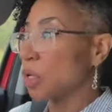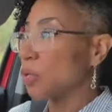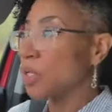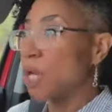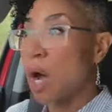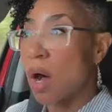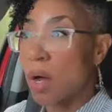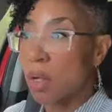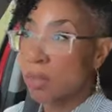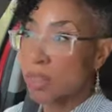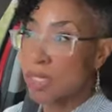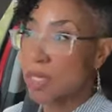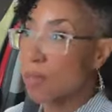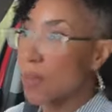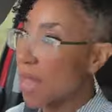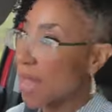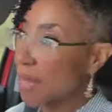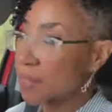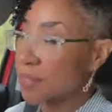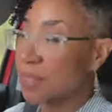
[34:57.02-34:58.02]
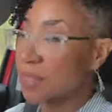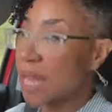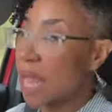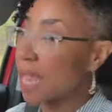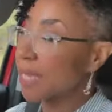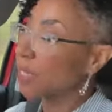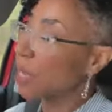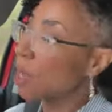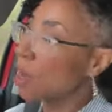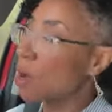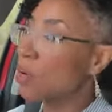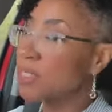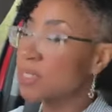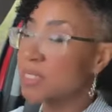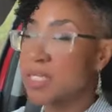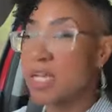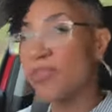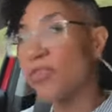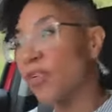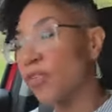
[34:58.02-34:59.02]
So y'all keep acting like,
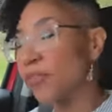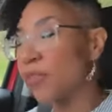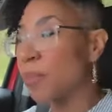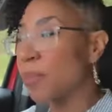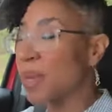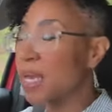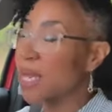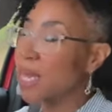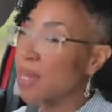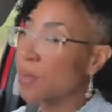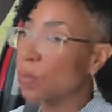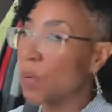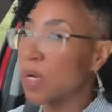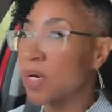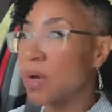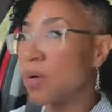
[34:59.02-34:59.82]
oh, it's different for men.